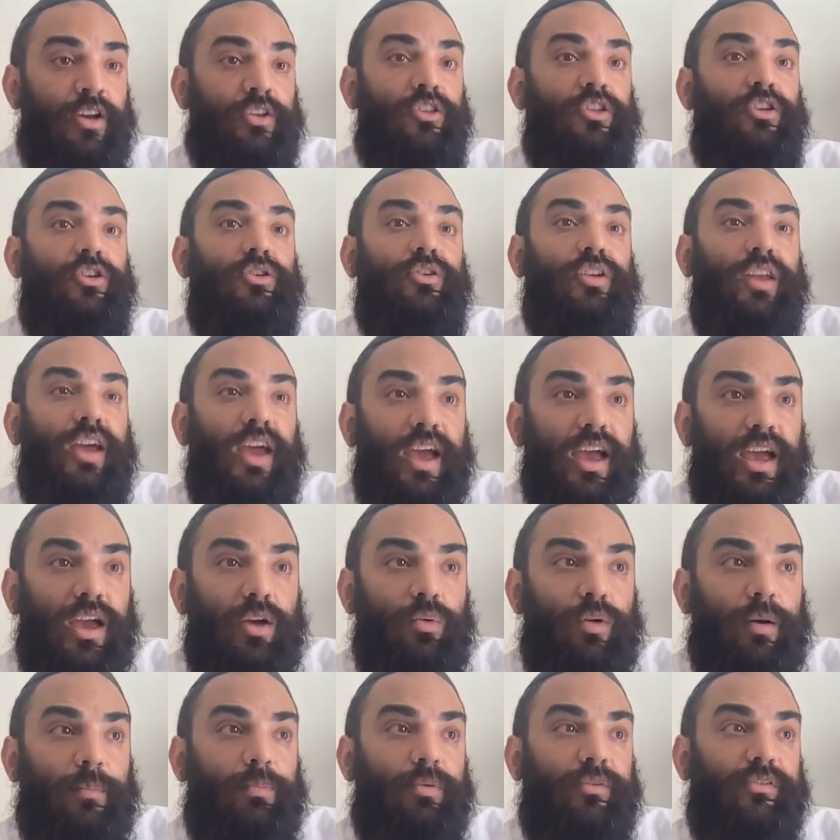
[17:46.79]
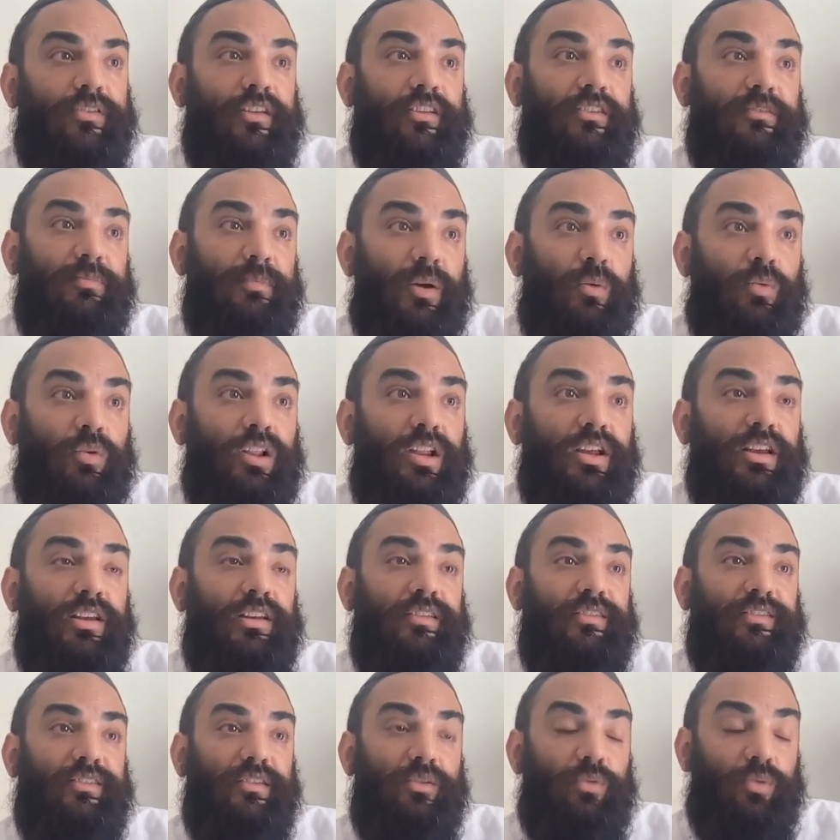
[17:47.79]
the yud hey represents my
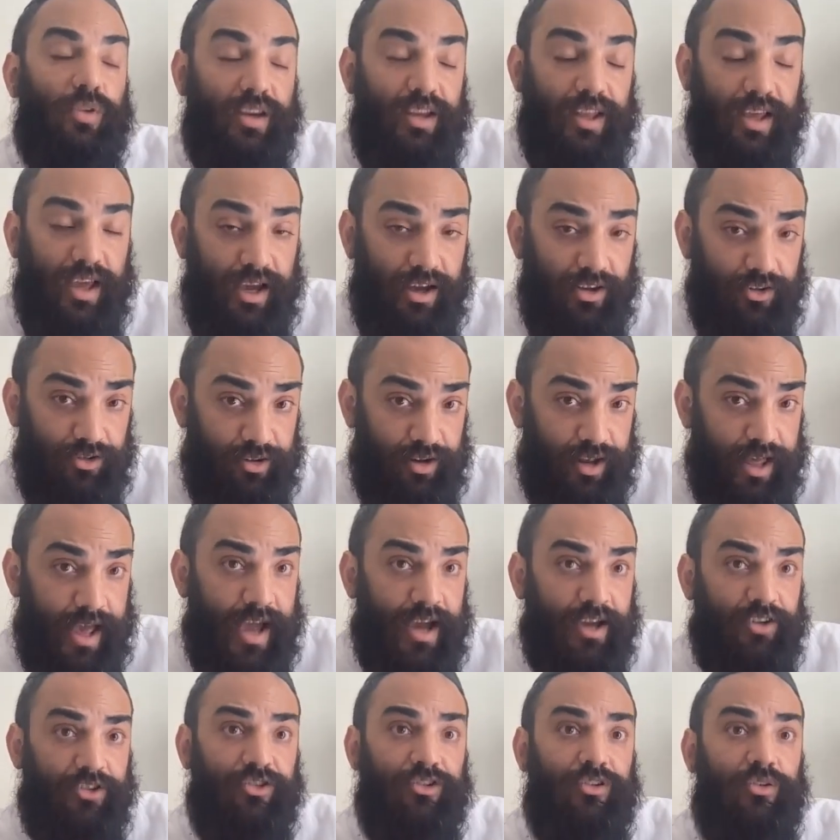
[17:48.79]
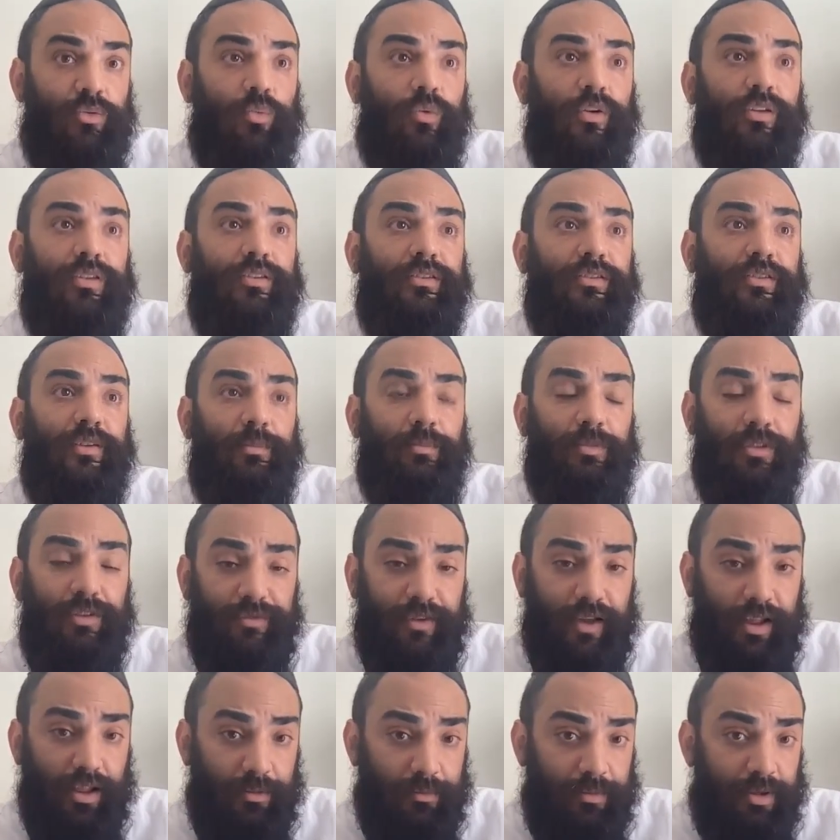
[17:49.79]
willingness to engage in action with some
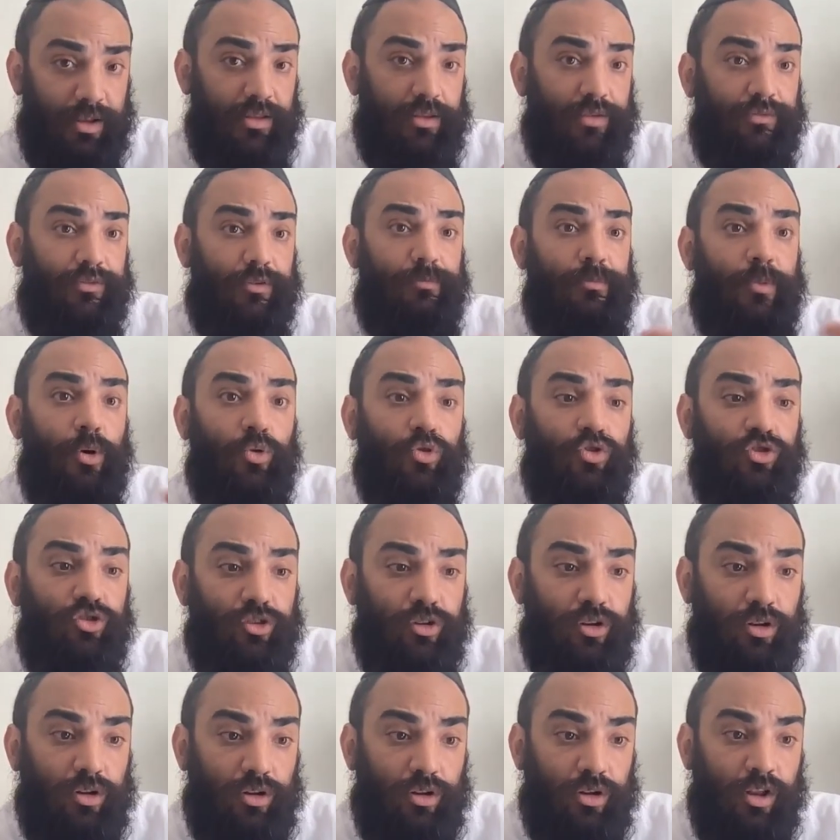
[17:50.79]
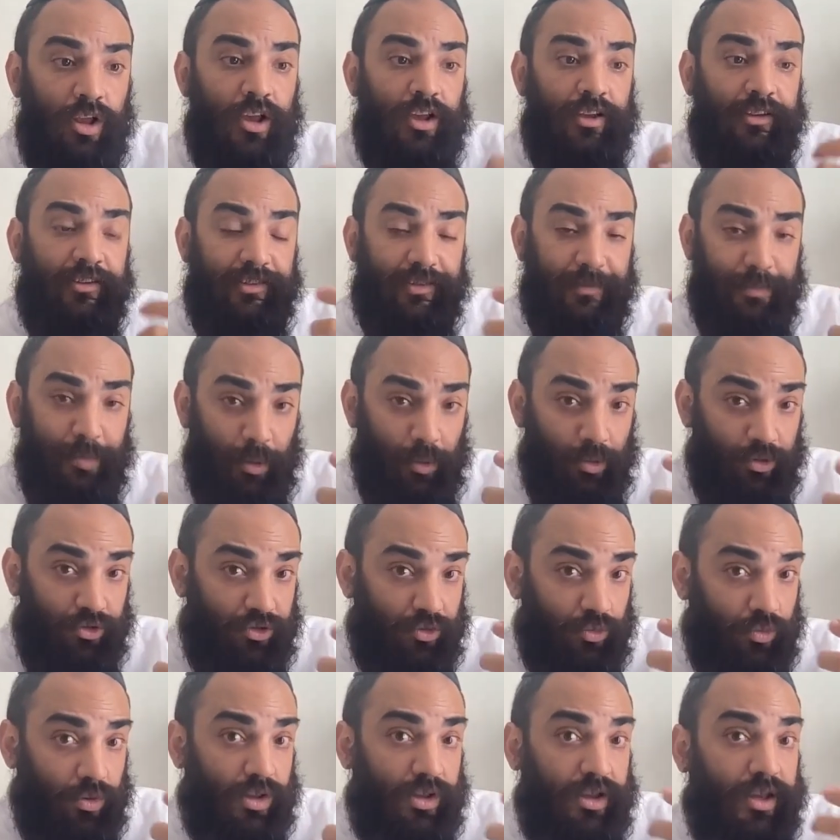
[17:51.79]
development of emotional
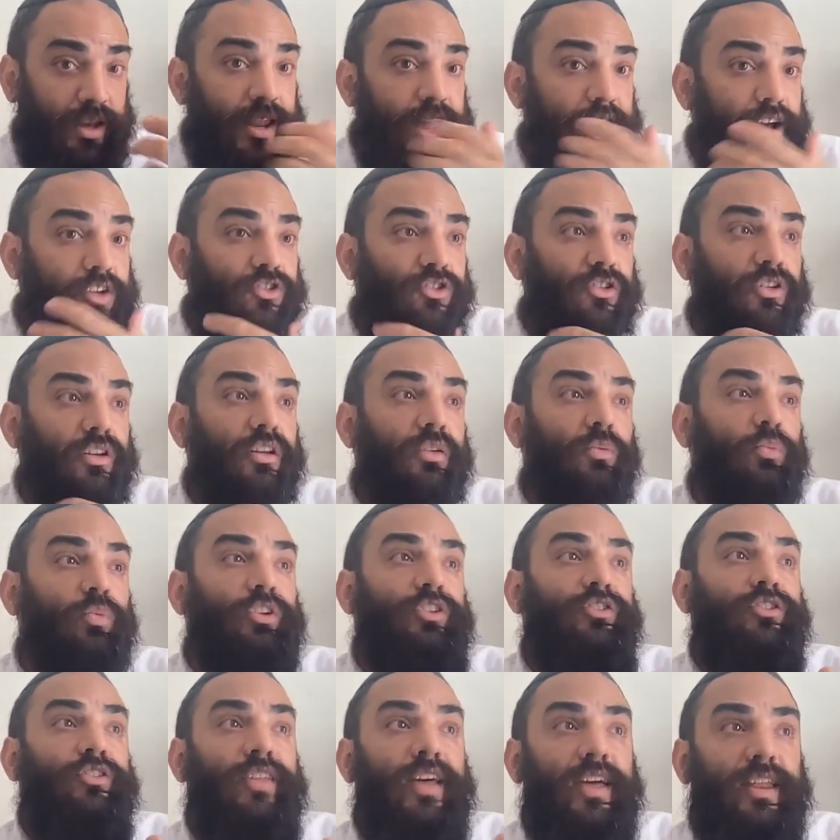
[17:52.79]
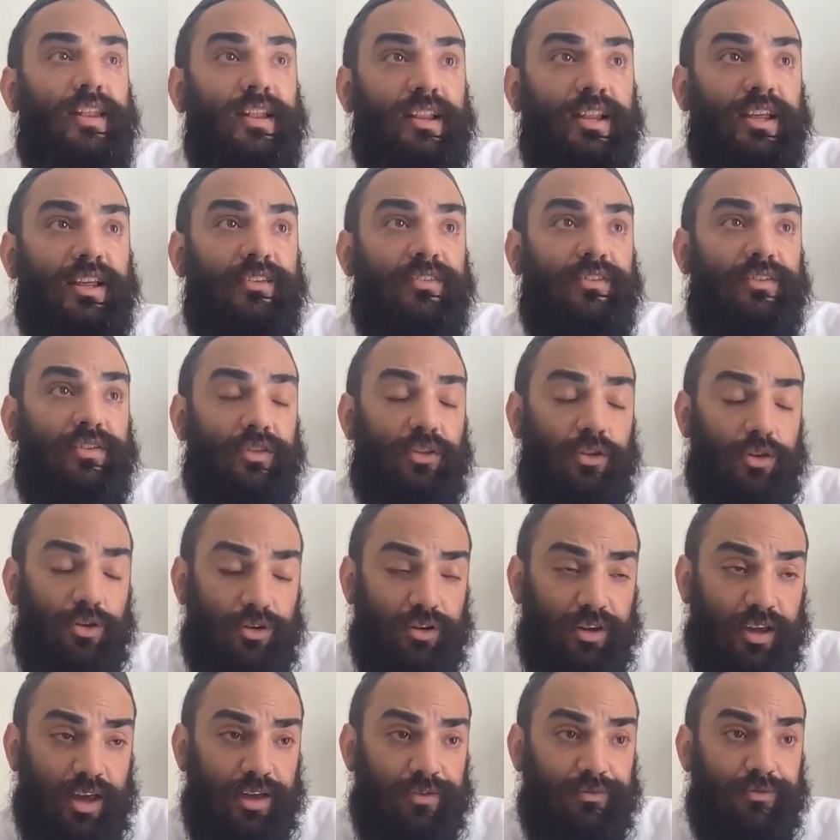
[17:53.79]
spiritual connection, which then leads to the
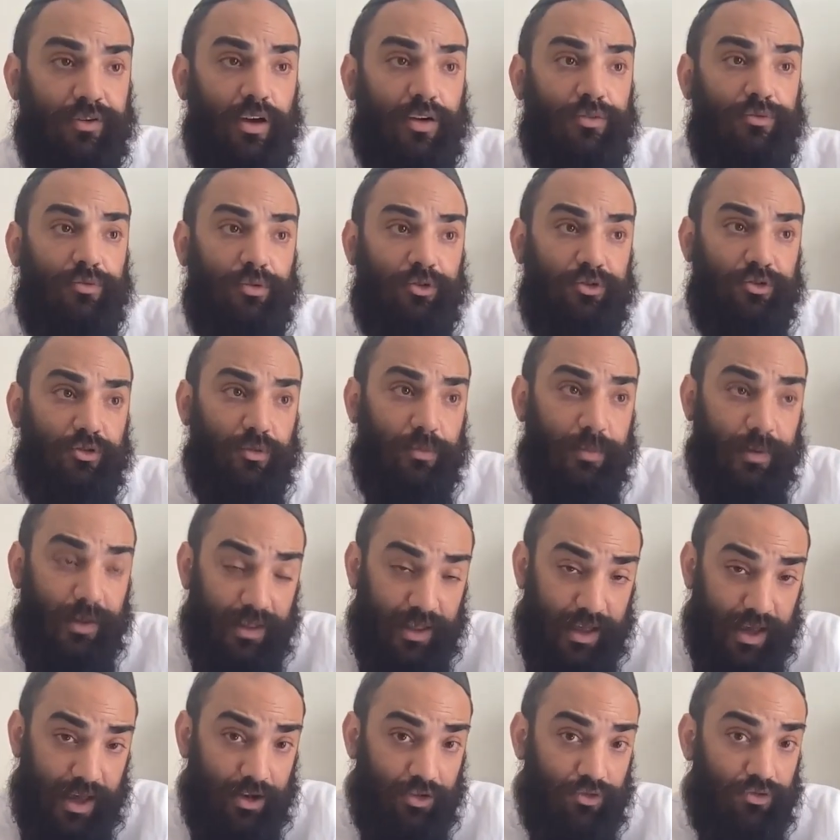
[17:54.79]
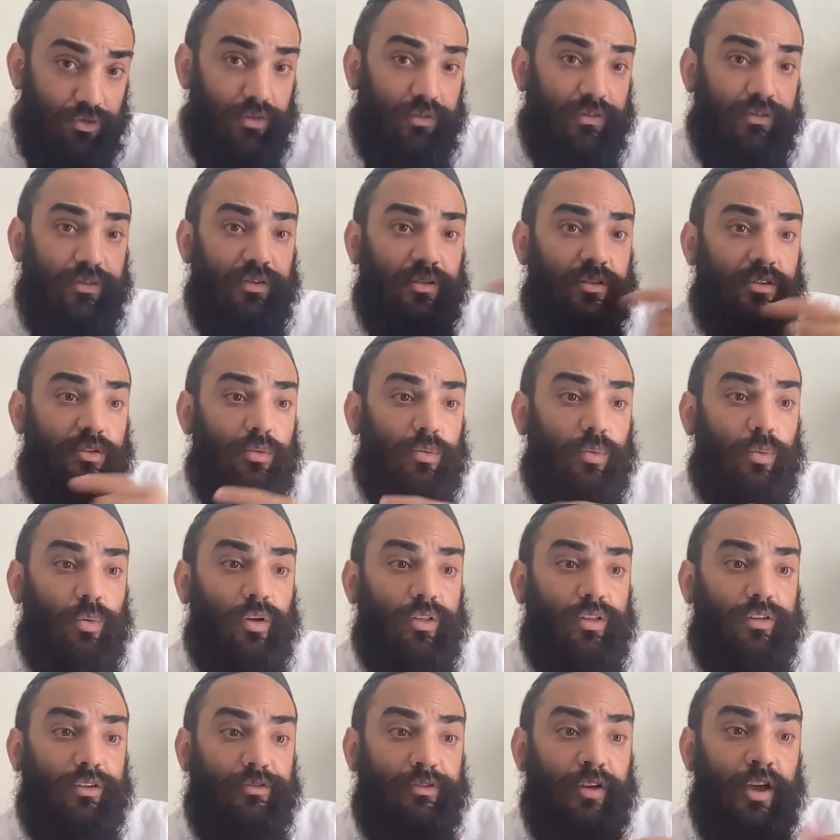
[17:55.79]
yud kevav, which would be the entrance into the
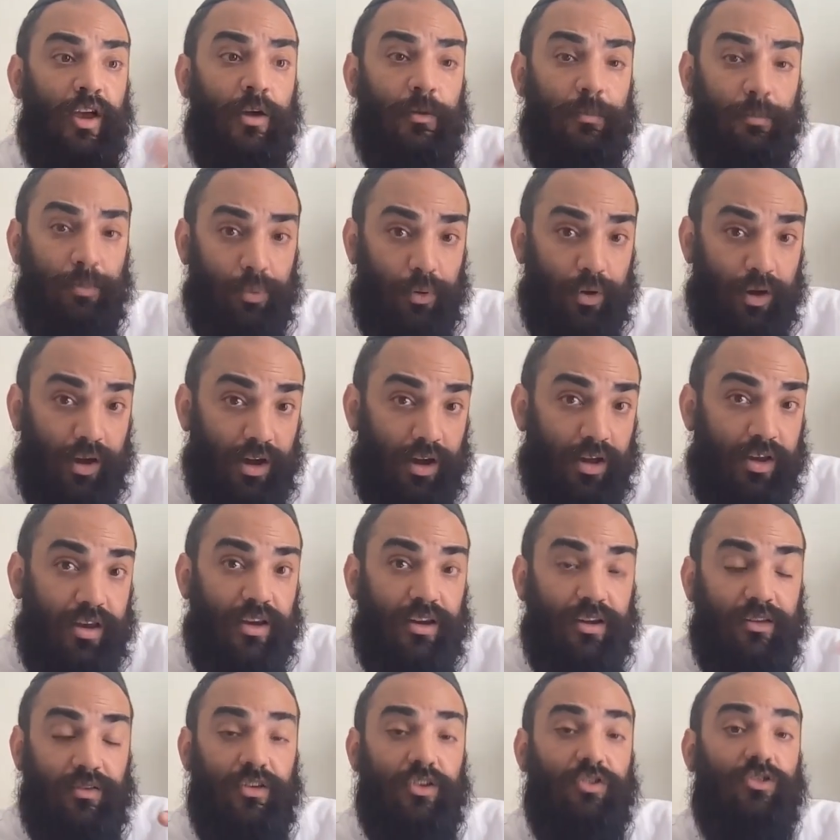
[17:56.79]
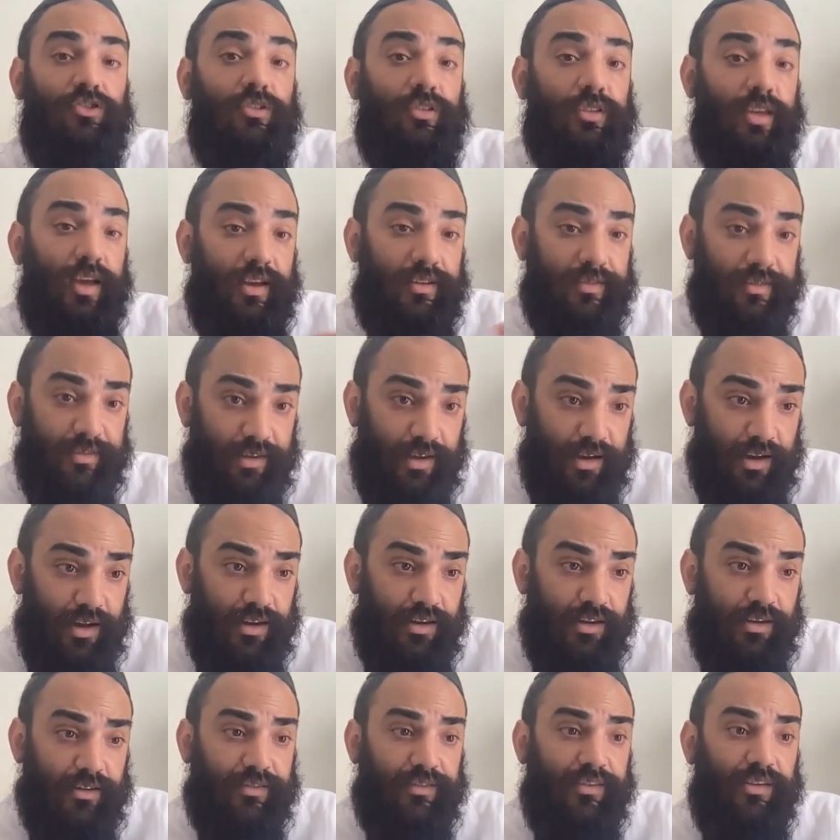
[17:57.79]
world of bria, in addition to asiya
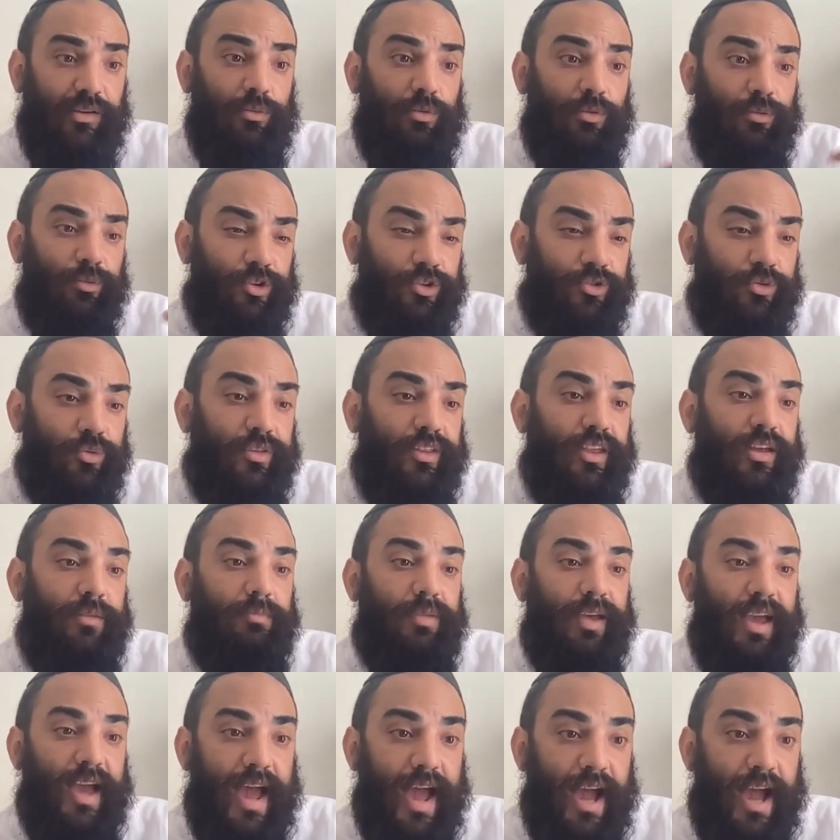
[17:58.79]
and yitzira, which would then be